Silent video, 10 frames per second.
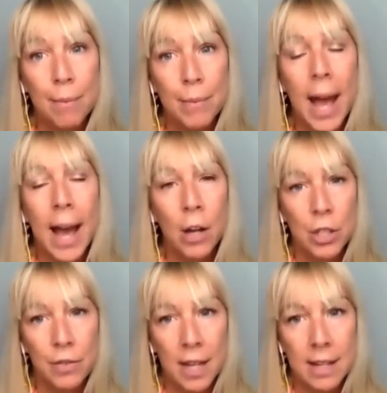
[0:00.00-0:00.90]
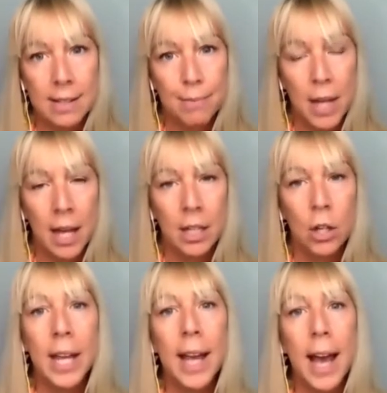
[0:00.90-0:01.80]
out of this and
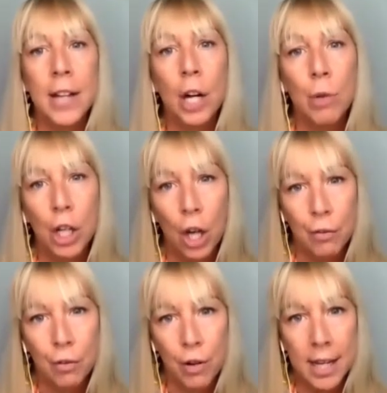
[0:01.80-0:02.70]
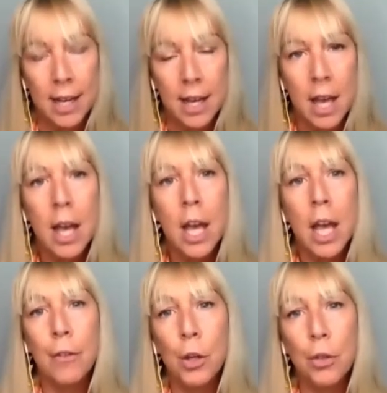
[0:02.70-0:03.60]
looking at our recovery,
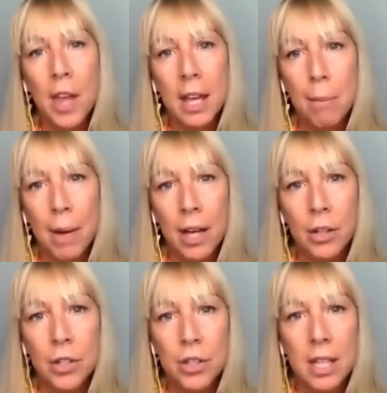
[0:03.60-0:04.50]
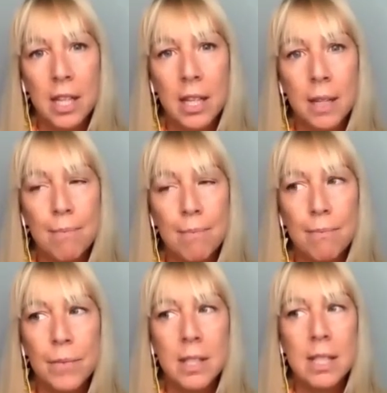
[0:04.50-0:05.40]
if you think about the
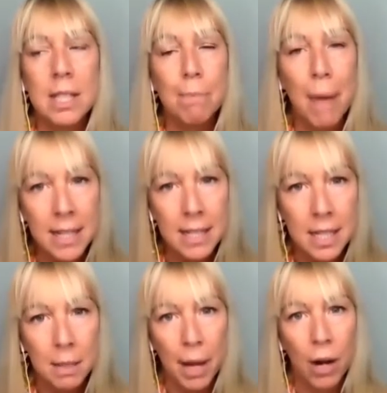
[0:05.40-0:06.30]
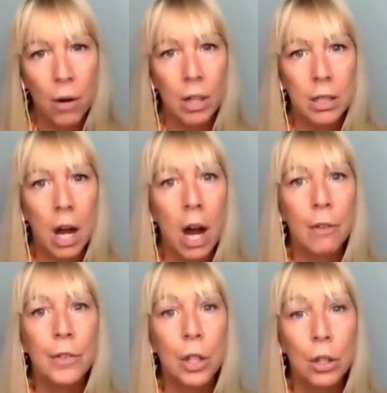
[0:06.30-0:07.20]
spending power
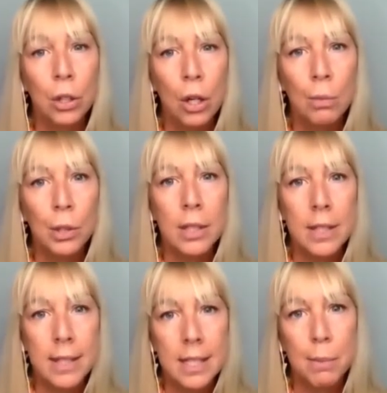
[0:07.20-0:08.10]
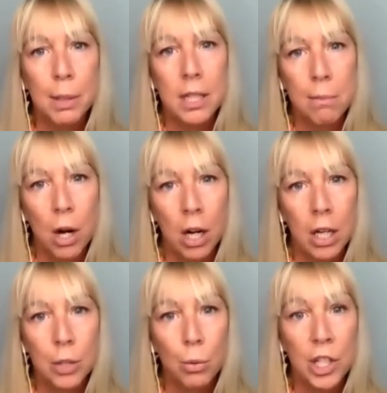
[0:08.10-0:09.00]
of the global disability
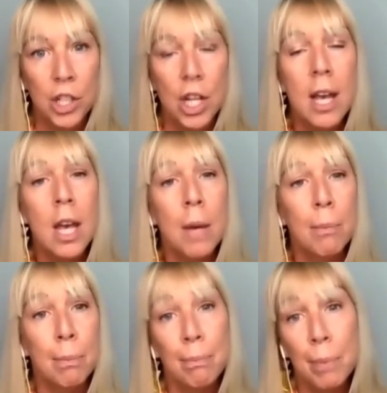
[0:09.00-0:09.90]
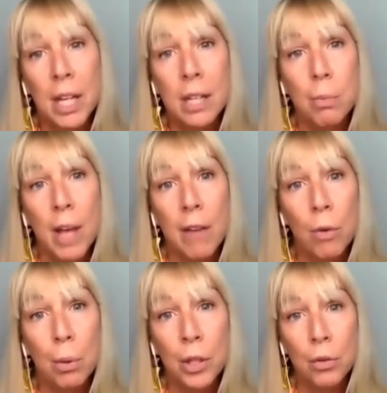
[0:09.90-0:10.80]
market, which, because we have
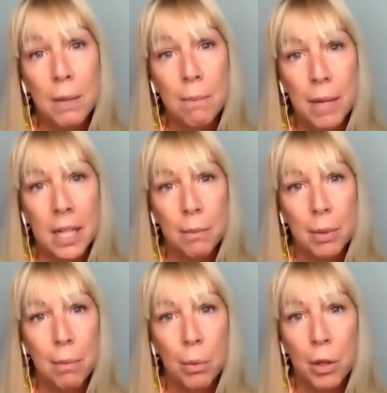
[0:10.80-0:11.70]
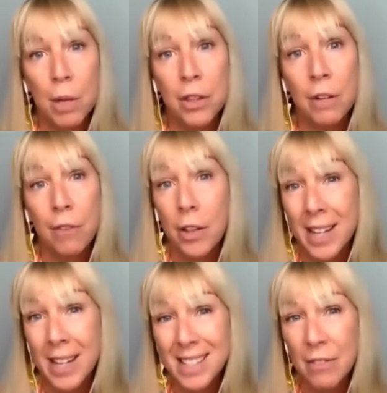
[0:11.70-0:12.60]
1.3 billion people with a mother and a father,
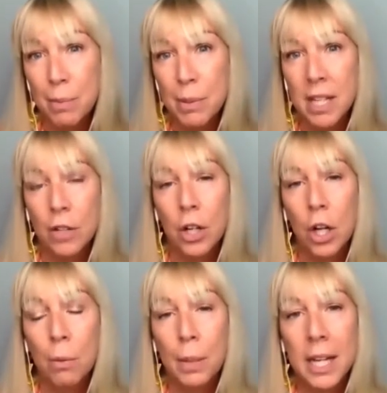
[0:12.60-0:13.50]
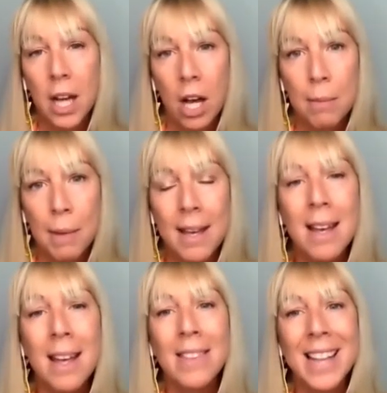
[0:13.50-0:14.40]
that's 70% of our global economy,
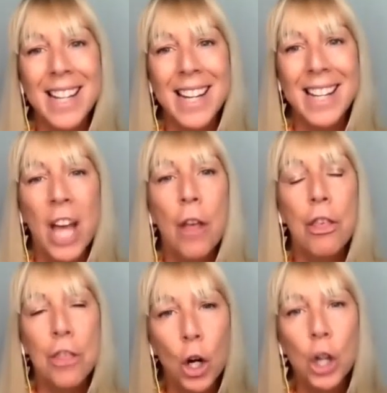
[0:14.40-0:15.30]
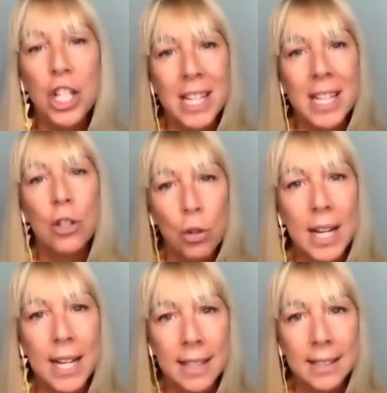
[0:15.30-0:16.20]
that is 13
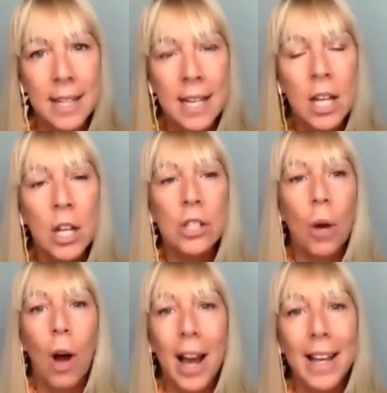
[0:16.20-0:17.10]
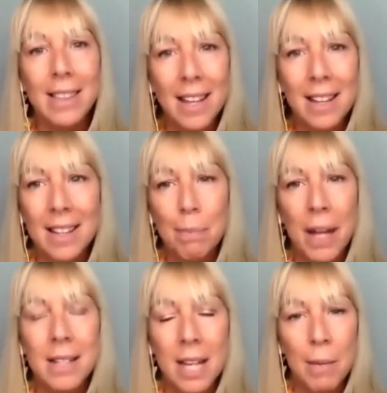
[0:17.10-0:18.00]
trillion. So I think this
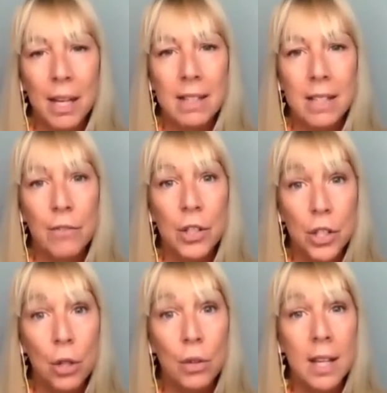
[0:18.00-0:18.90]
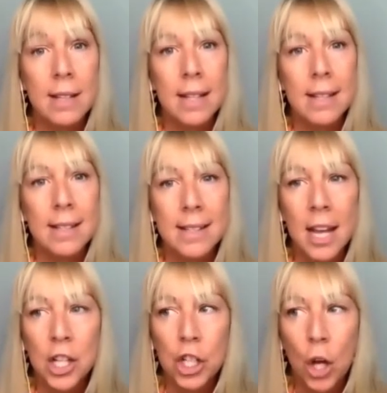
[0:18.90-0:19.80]
pandemic has given us two things.
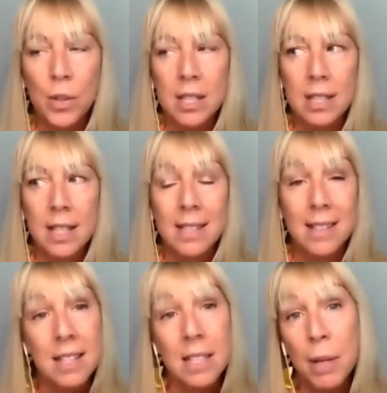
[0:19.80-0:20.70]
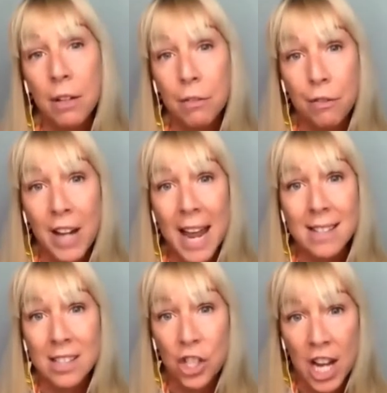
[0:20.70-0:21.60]
It shows us the system can flex
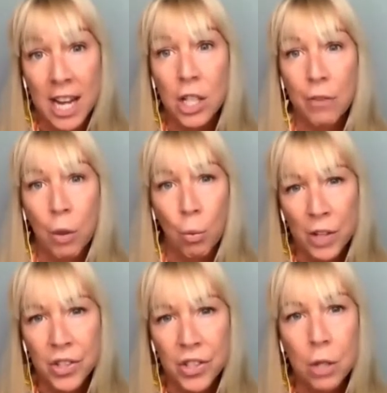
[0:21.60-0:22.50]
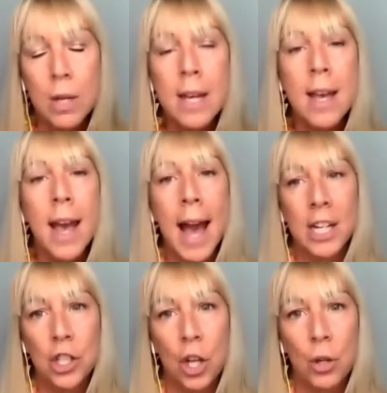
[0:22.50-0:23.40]
and change if it wants to, and
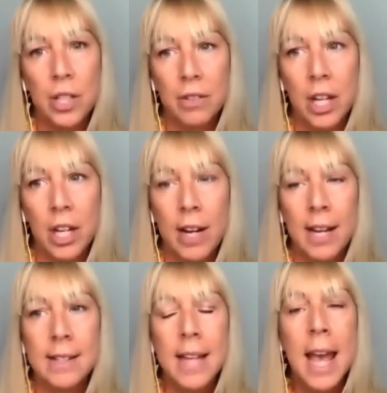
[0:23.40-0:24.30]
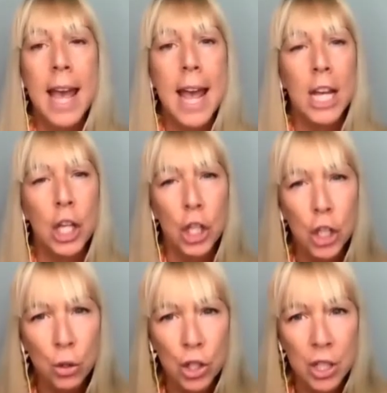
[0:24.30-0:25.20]
it shows that there is a
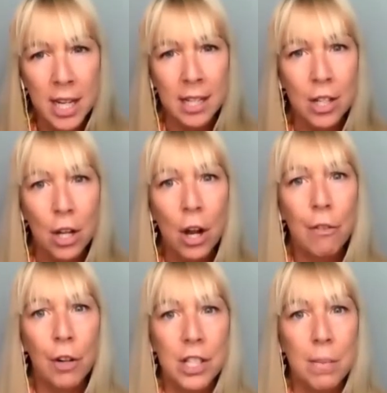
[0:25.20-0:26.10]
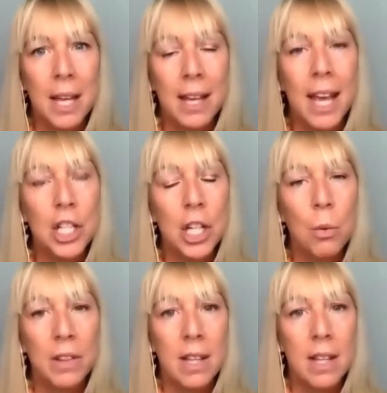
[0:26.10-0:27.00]
huge need for us to be engaging
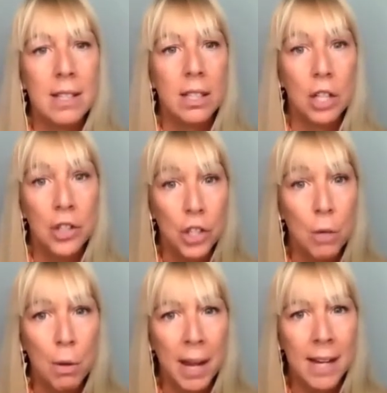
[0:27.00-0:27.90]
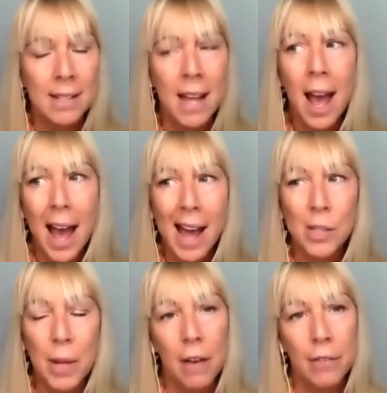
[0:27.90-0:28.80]
with this consumer base as
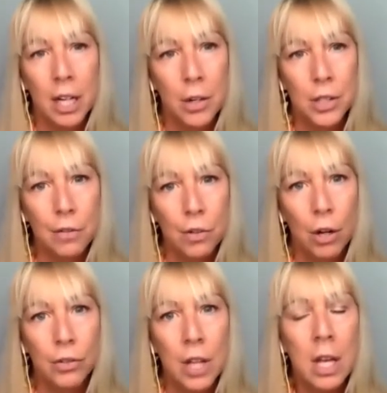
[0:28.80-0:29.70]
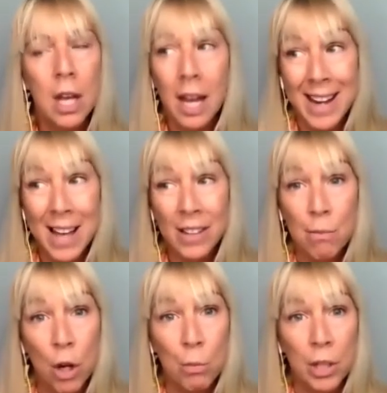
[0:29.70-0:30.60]
we have inclusive growth. And at the
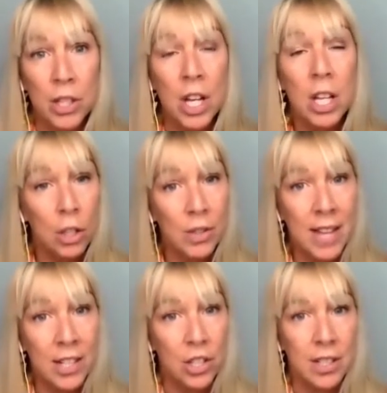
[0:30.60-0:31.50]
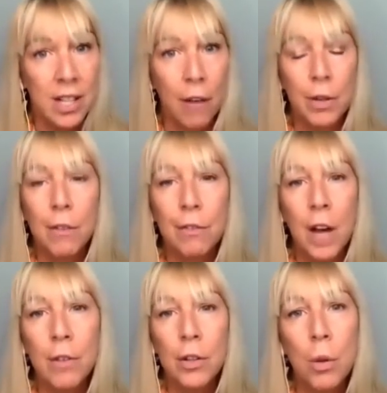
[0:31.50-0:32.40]
moment, you said it yourself, we have
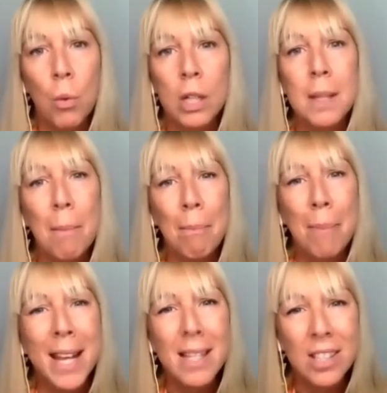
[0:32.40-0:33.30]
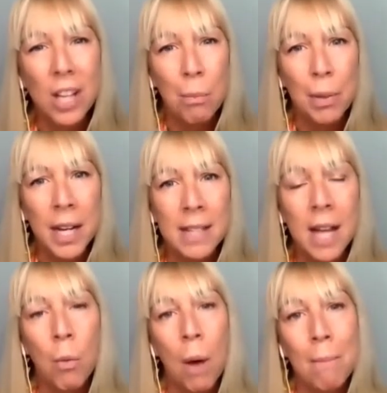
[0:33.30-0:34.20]
500 of the world's biggest companies.
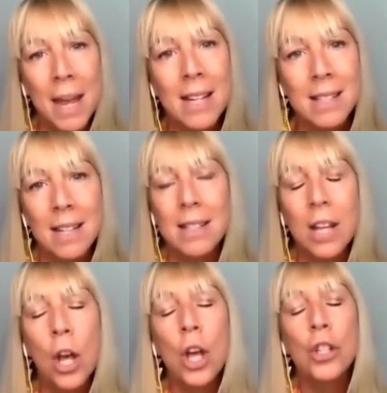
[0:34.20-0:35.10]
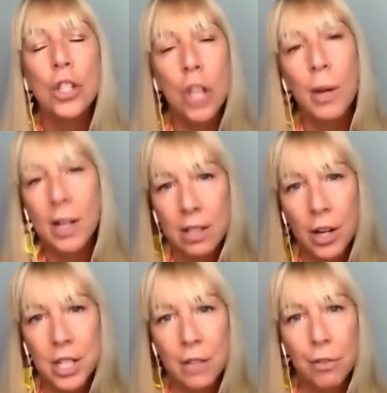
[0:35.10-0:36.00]
And what makes this so
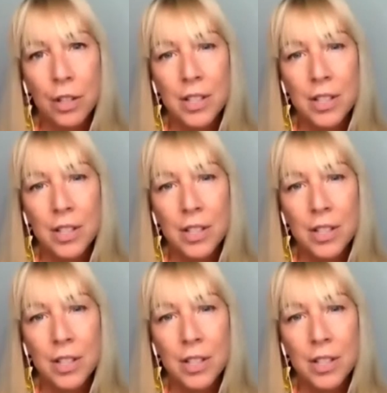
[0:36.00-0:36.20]
exciting for us,